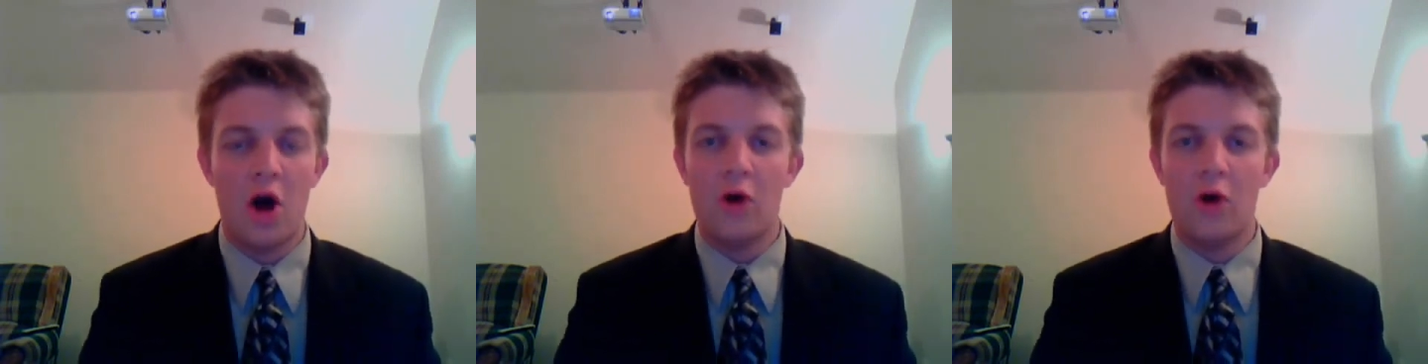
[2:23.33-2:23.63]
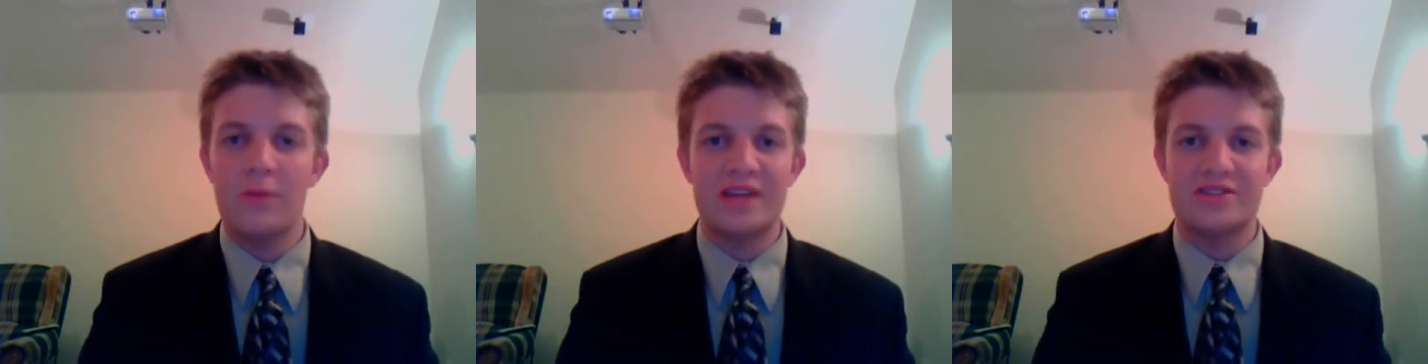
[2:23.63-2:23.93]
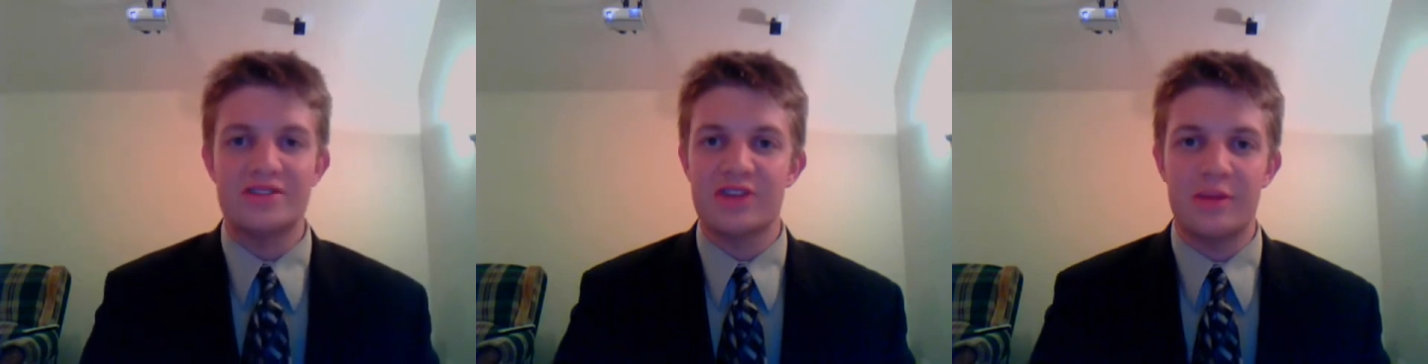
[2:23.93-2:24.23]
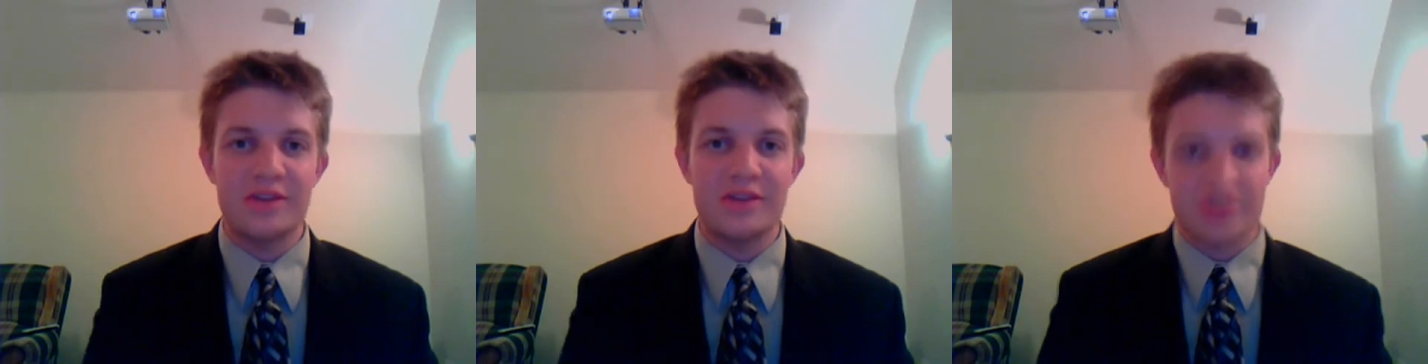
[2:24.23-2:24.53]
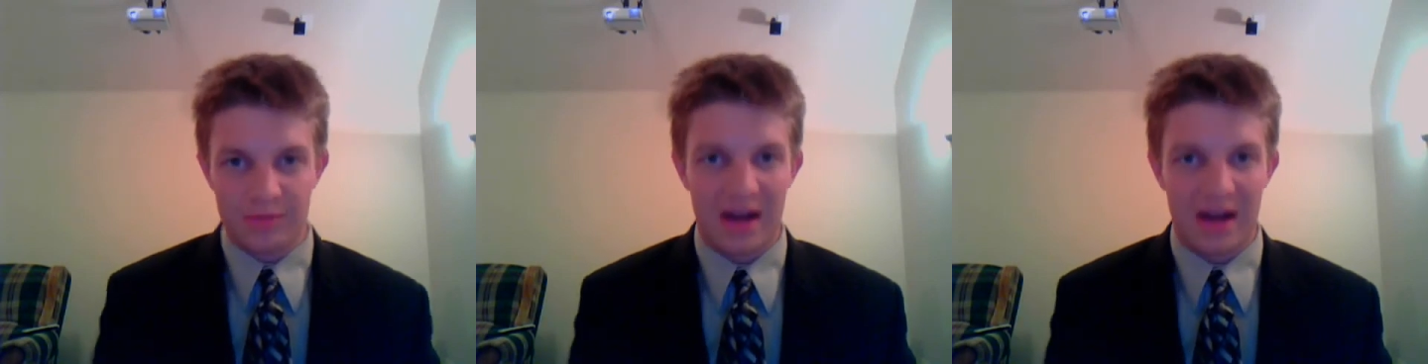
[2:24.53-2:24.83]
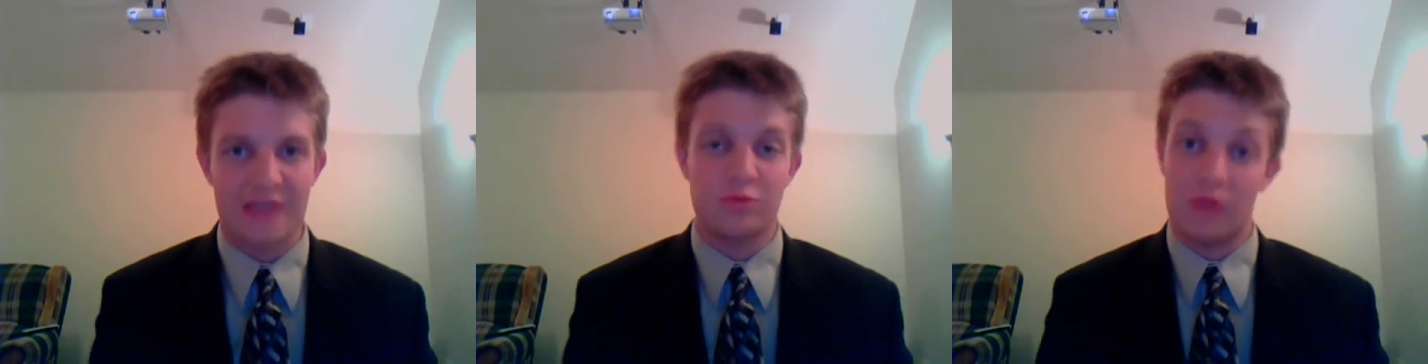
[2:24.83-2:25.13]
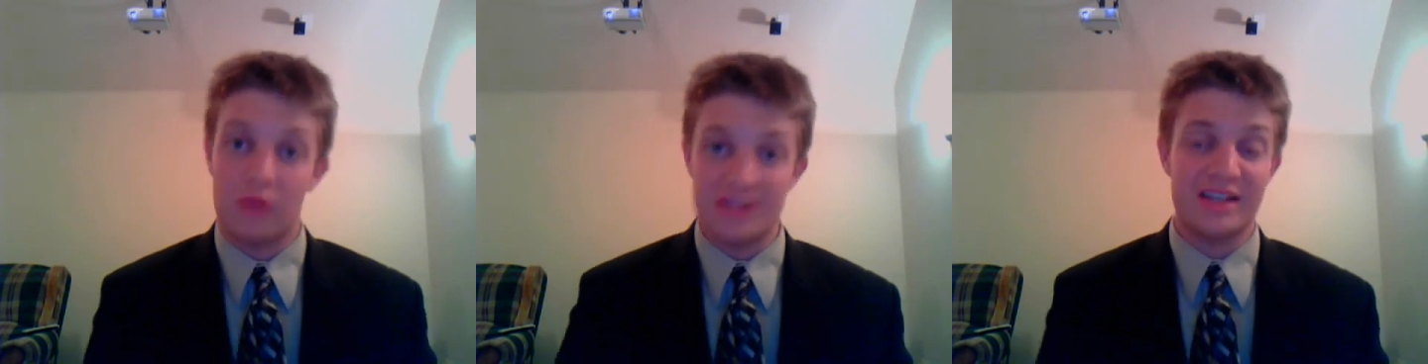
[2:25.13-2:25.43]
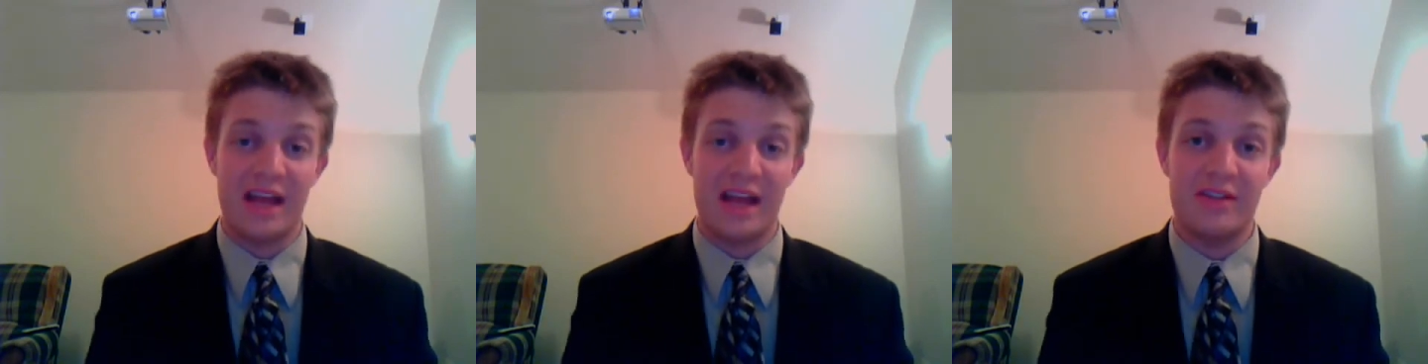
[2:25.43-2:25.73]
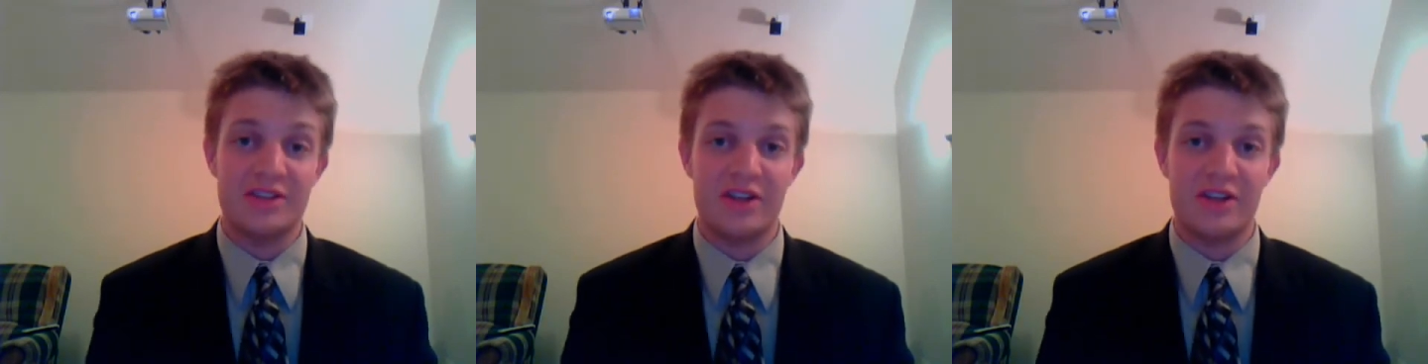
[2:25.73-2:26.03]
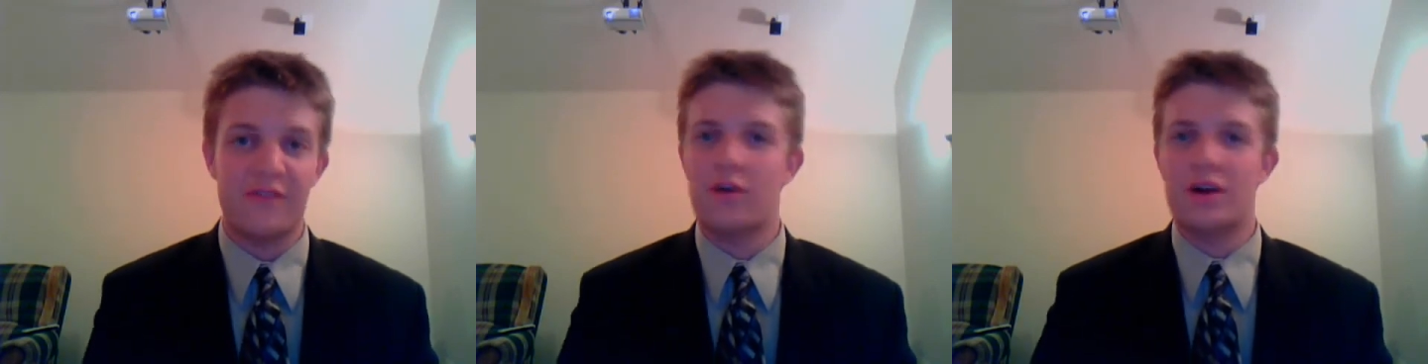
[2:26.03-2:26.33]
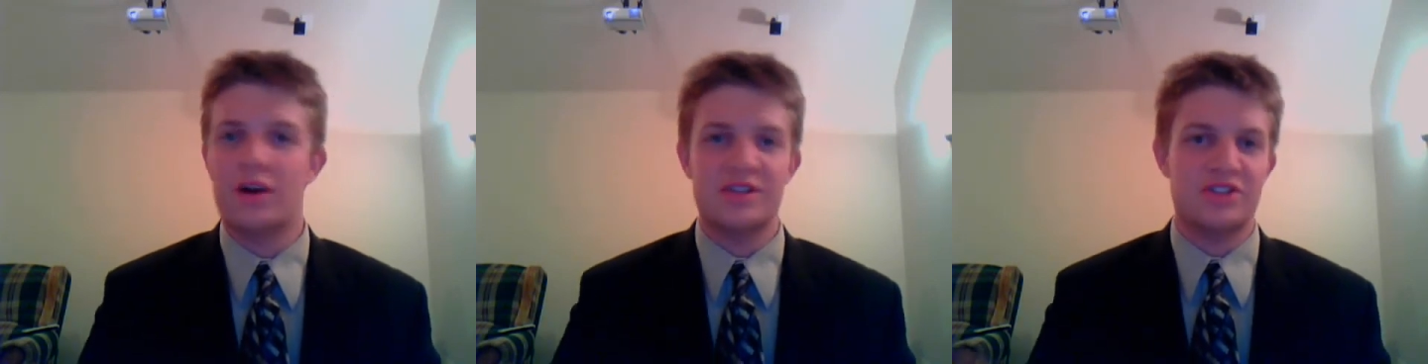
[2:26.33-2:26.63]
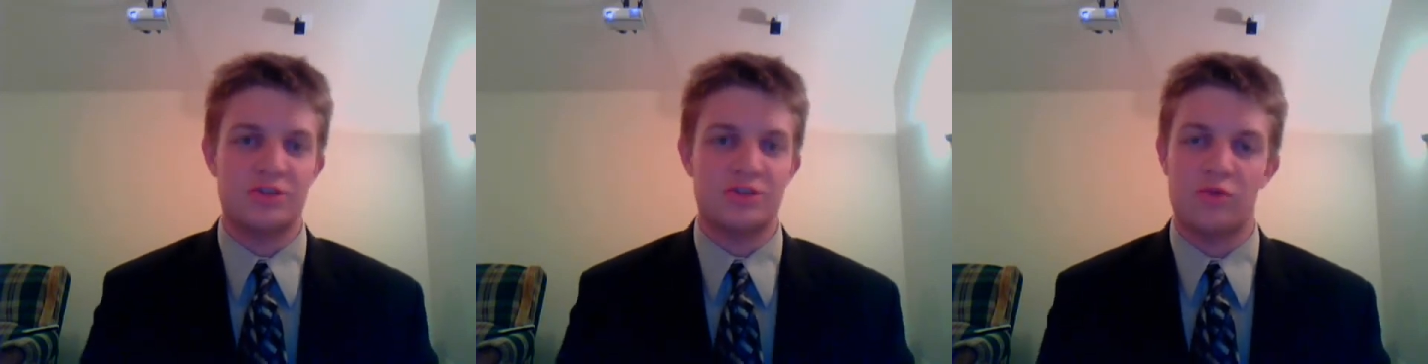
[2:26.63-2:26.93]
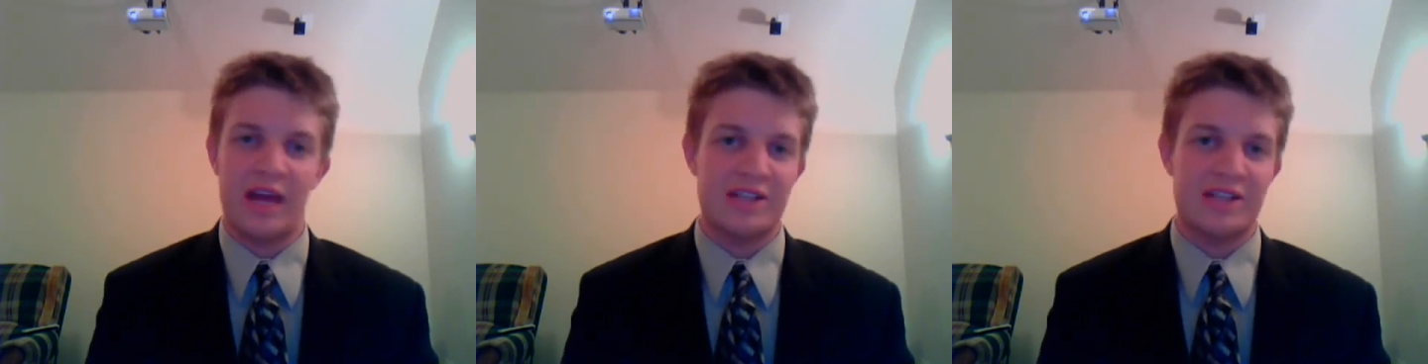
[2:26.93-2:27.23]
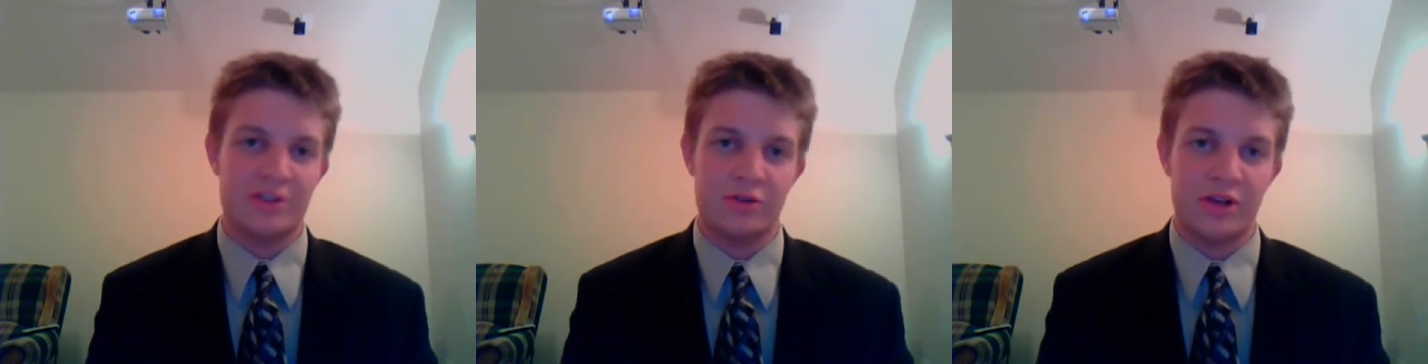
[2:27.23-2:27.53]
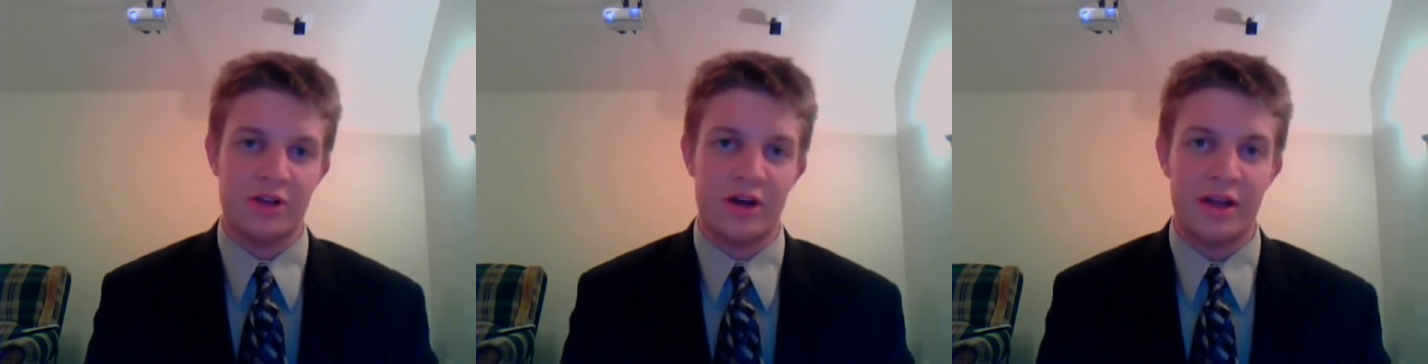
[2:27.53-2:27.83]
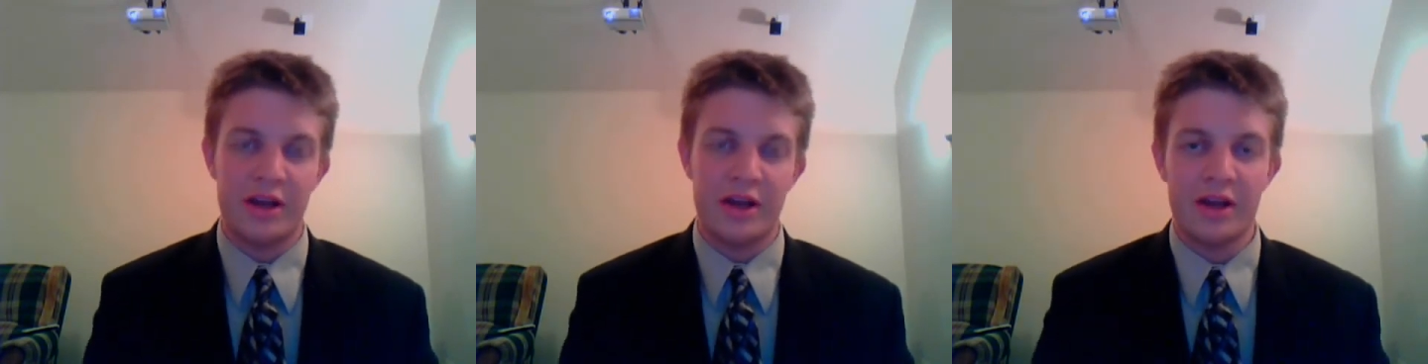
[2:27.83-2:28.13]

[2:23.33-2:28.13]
Ole Miss is going to be a surprise once again this year. Florida's just way too good.